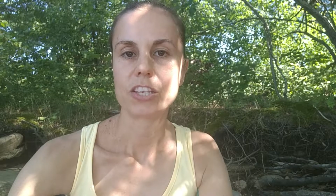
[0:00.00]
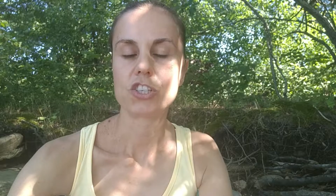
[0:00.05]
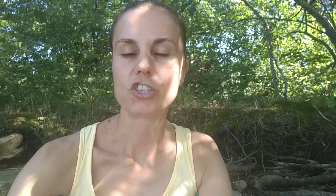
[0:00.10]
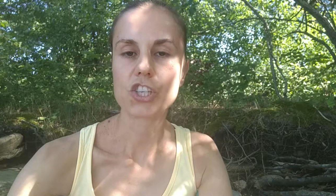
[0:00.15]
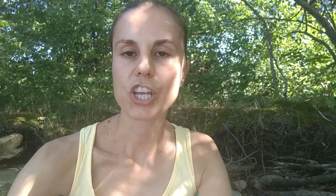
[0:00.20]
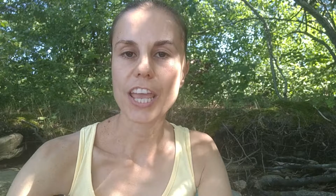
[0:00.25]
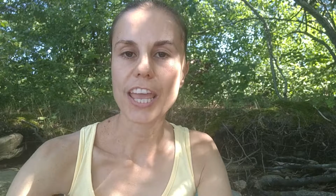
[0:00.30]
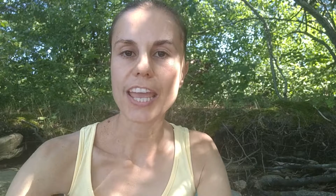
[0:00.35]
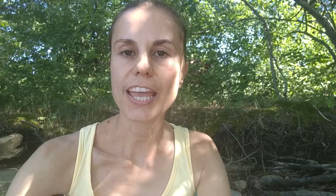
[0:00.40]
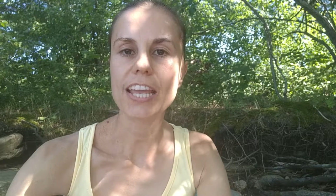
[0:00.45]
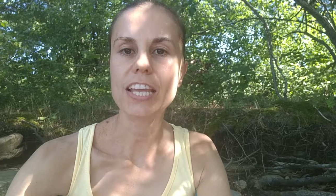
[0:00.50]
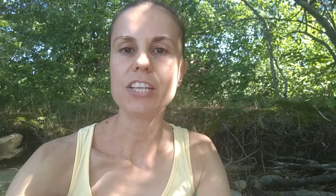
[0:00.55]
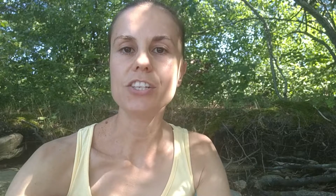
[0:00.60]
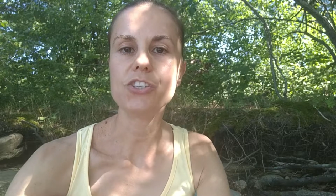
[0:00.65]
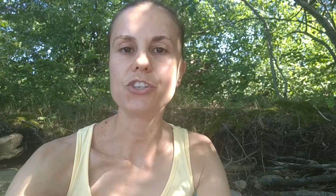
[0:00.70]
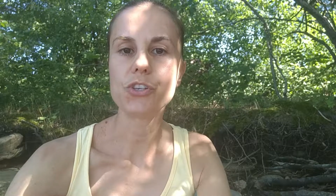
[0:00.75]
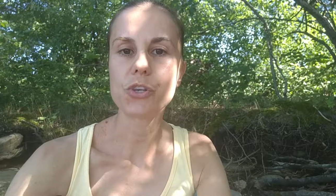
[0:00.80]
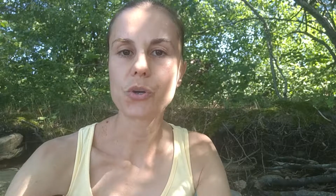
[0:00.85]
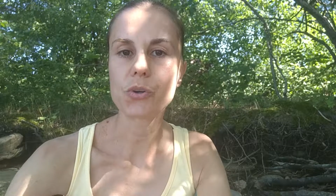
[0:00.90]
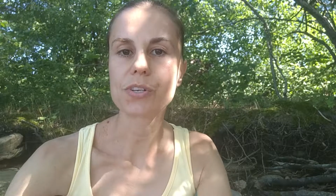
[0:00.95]

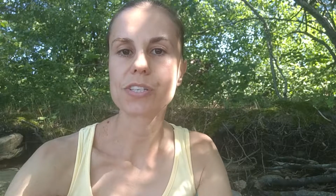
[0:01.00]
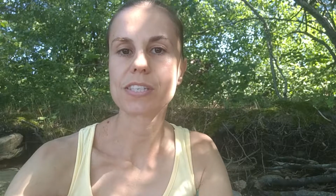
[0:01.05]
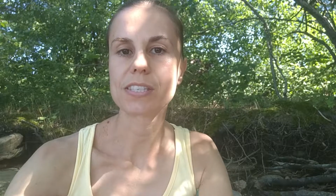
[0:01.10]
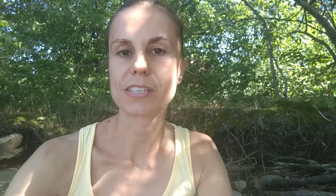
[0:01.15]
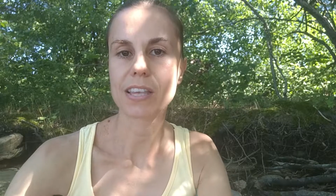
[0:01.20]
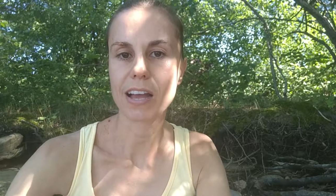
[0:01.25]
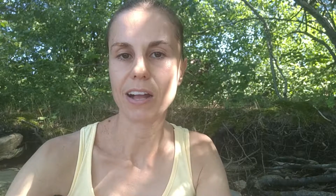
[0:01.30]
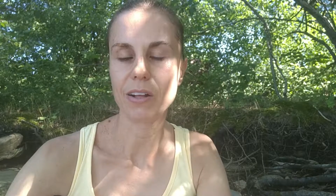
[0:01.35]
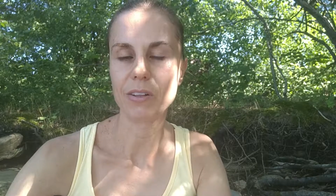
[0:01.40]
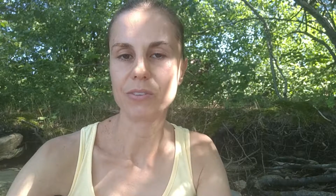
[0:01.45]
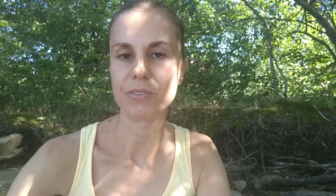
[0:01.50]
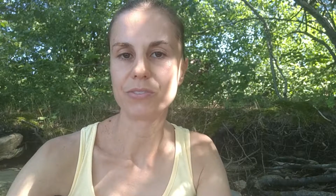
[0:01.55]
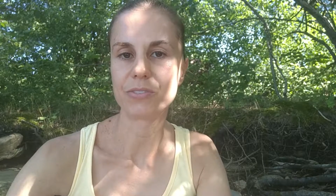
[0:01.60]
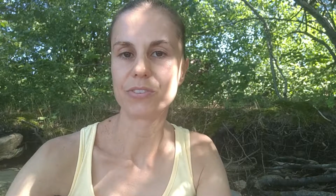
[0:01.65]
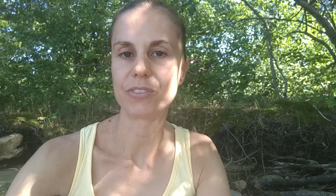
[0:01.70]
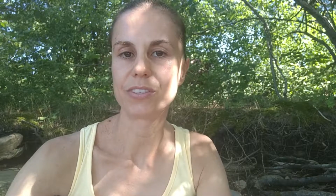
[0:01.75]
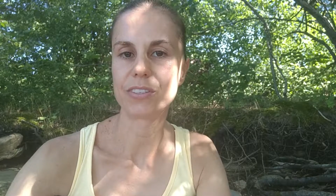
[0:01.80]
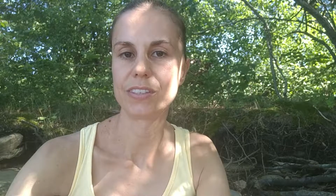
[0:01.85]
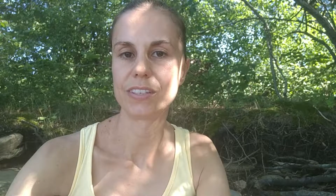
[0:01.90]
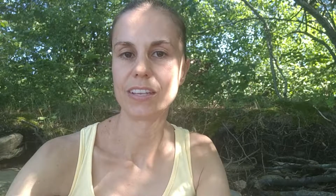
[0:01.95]
Change yourself,
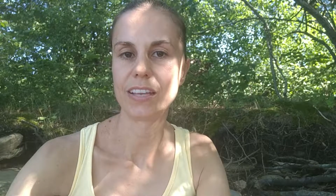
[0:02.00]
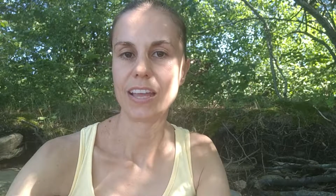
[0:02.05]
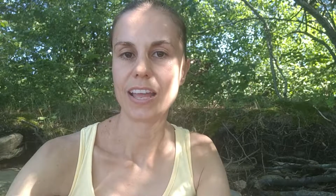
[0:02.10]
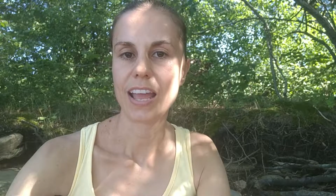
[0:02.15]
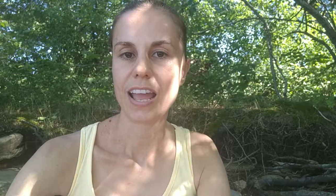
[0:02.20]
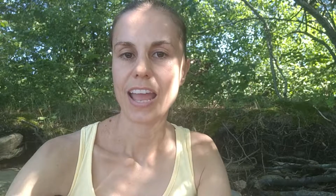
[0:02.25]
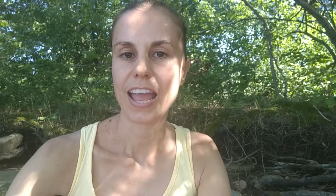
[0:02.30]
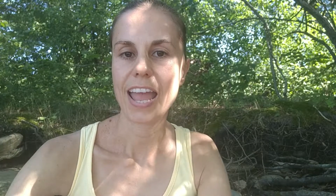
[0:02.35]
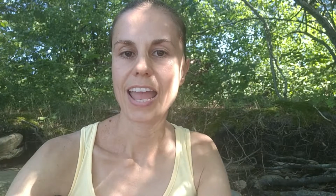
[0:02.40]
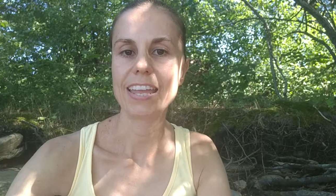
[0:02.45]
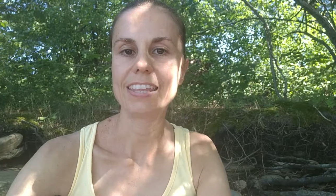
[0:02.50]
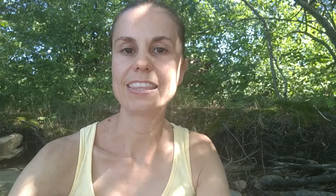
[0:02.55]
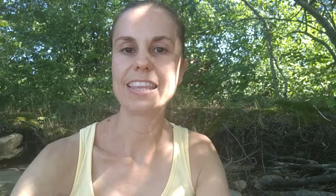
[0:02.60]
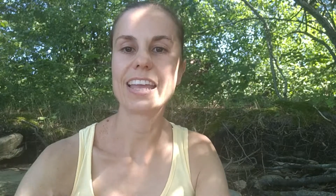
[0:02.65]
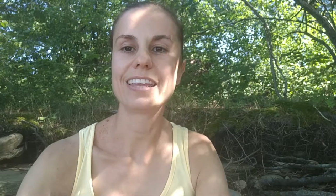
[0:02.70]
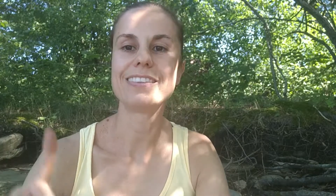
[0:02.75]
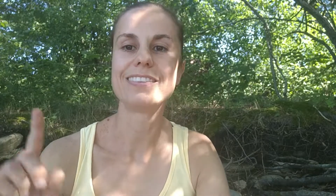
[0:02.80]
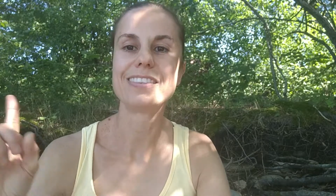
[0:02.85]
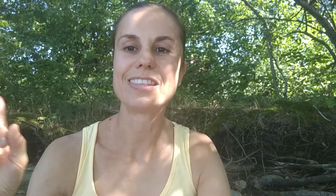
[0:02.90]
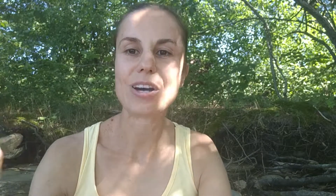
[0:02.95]
and
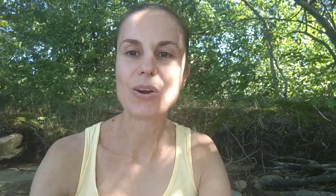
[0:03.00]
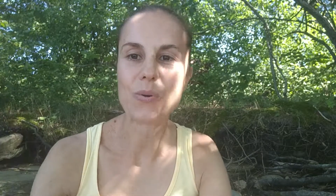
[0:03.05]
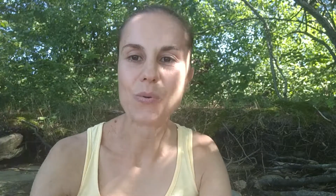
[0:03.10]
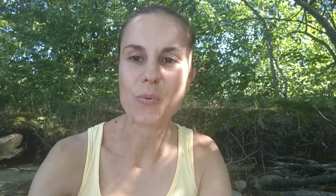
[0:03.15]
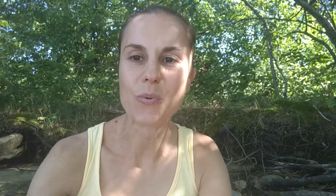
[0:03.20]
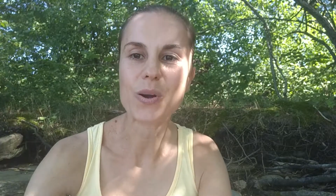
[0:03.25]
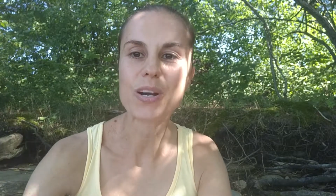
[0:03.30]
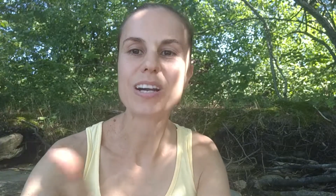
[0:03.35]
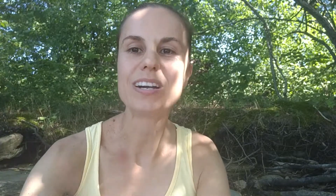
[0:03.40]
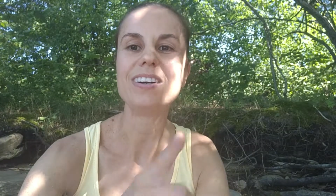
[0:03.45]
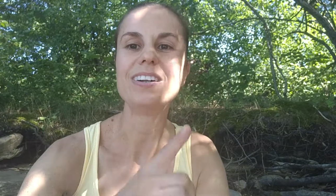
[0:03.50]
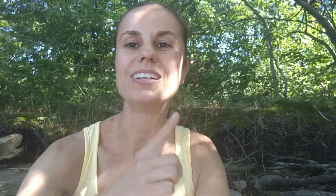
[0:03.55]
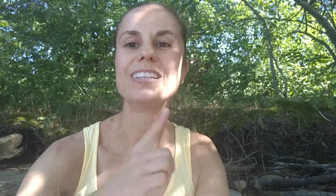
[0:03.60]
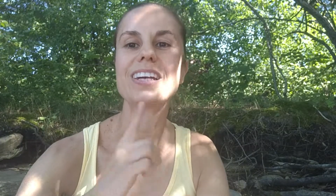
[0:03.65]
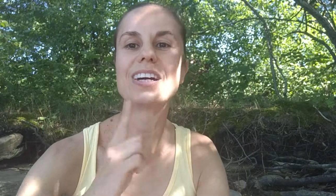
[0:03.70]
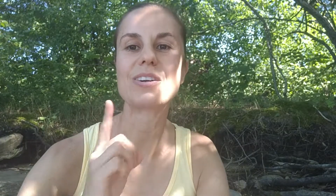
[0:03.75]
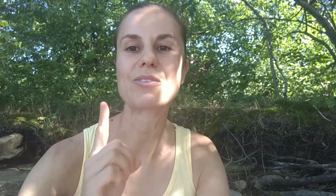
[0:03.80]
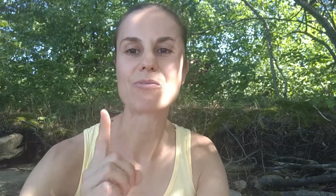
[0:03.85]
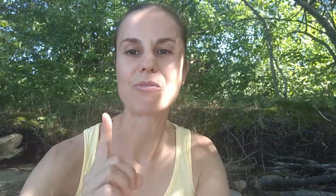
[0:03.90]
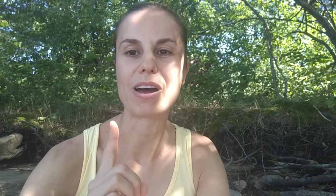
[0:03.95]
then the world
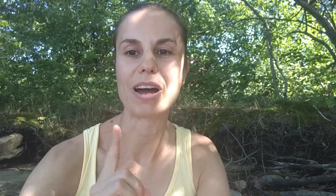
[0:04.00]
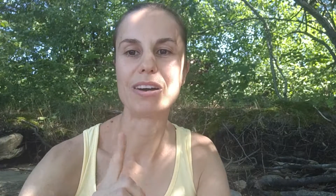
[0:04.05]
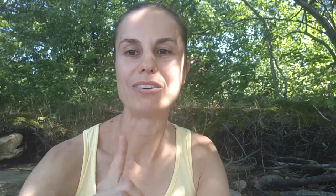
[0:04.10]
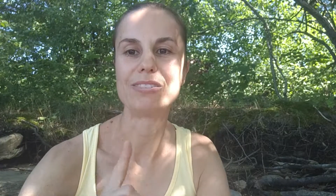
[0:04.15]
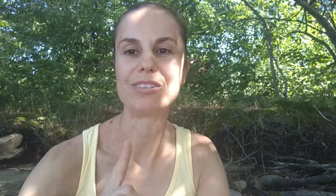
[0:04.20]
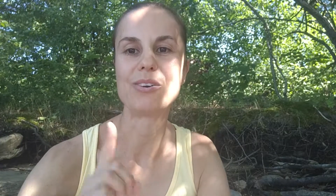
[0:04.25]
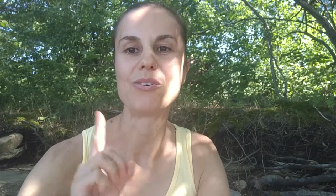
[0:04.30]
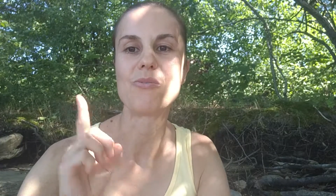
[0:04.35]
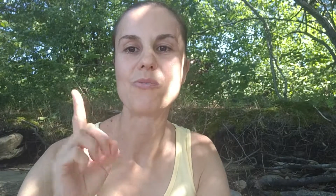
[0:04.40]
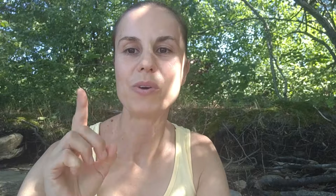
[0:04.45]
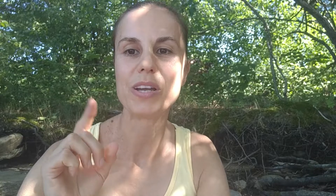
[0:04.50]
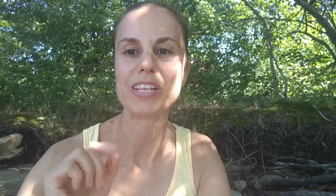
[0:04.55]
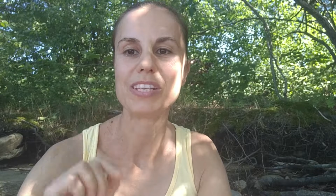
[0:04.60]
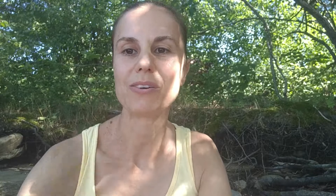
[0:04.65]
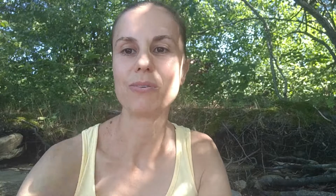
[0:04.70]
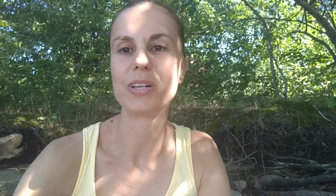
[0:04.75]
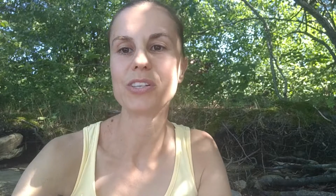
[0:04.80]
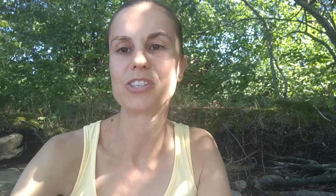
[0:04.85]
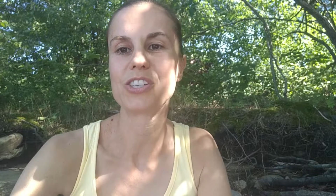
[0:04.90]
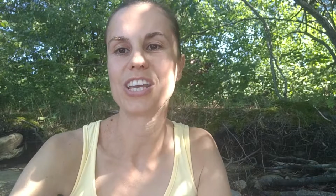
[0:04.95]
around you
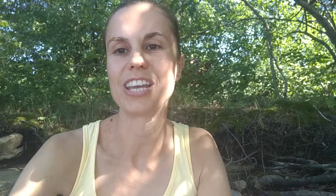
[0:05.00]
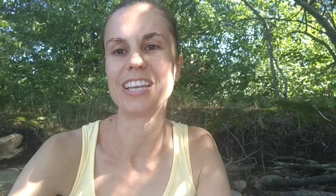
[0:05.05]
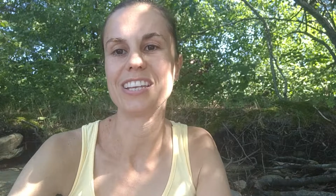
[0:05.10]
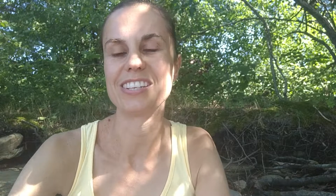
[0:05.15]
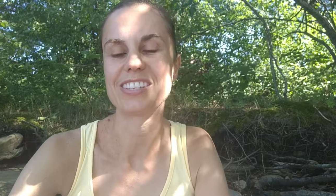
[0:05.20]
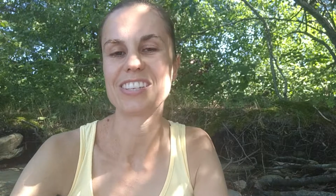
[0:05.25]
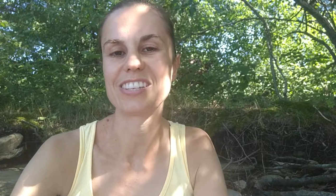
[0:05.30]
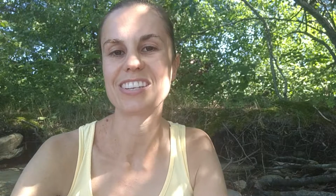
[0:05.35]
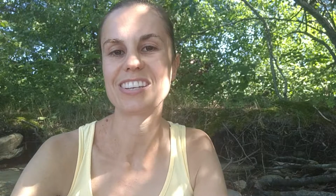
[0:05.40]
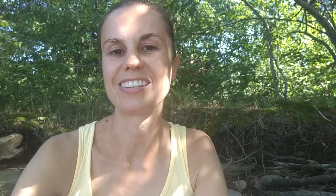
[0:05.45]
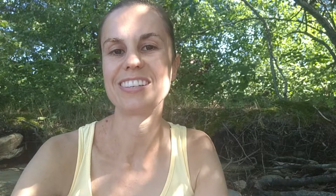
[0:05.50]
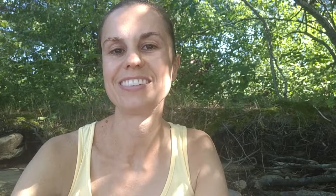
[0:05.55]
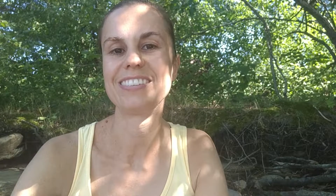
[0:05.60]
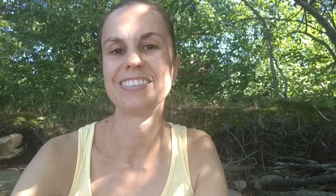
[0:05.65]
will change.